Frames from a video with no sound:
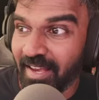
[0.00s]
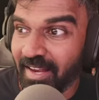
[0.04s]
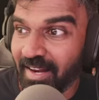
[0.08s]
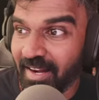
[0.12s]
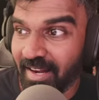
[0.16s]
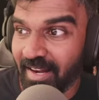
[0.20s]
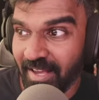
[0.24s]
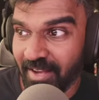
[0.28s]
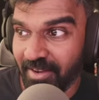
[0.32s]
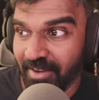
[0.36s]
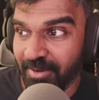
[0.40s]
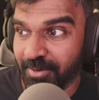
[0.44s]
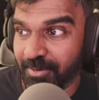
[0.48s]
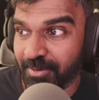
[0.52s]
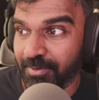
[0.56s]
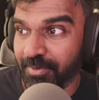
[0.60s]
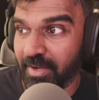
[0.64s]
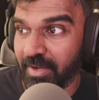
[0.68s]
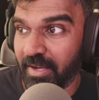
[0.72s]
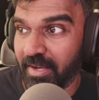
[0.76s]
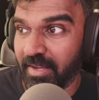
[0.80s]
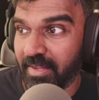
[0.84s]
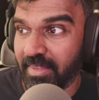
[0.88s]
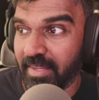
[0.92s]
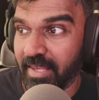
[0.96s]
Now,
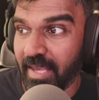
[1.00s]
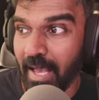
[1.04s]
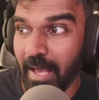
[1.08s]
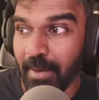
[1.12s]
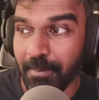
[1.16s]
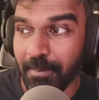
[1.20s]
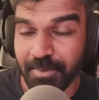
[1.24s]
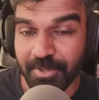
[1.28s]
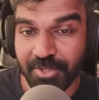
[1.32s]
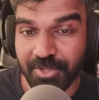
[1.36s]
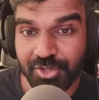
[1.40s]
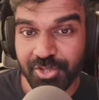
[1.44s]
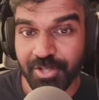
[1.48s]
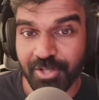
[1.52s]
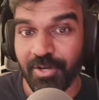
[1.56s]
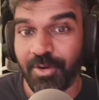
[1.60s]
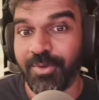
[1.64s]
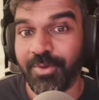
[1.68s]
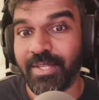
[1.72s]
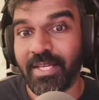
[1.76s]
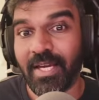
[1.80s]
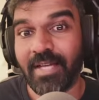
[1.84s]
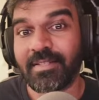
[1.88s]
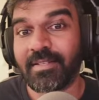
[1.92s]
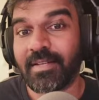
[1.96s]
the aperture, on
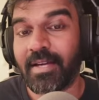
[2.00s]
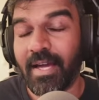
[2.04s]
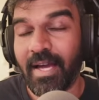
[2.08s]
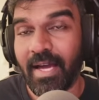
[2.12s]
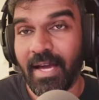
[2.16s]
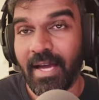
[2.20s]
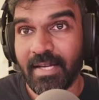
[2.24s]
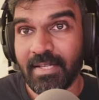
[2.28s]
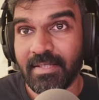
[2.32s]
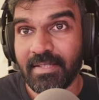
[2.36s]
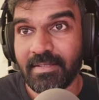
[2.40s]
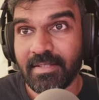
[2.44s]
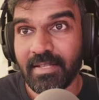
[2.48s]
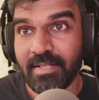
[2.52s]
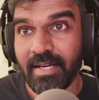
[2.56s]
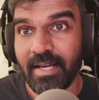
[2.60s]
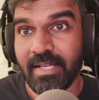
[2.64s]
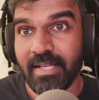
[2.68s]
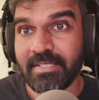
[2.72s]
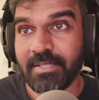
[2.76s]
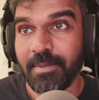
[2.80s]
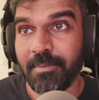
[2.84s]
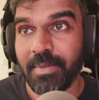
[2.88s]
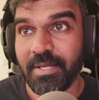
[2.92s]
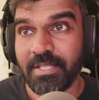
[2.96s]
the other hand,
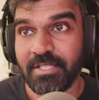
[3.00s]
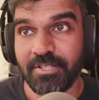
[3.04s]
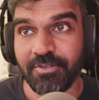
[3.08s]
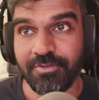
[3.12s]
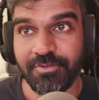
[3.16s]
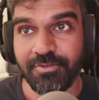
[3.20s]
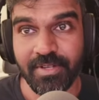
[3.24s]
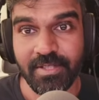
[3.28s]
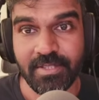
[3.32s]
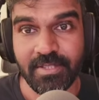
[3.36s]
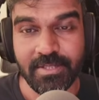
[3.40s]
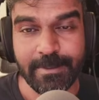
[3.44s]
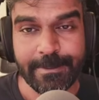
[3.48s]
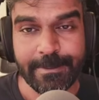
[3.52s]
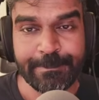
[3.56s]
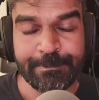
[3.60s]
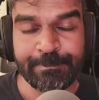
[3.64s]
is a bit different.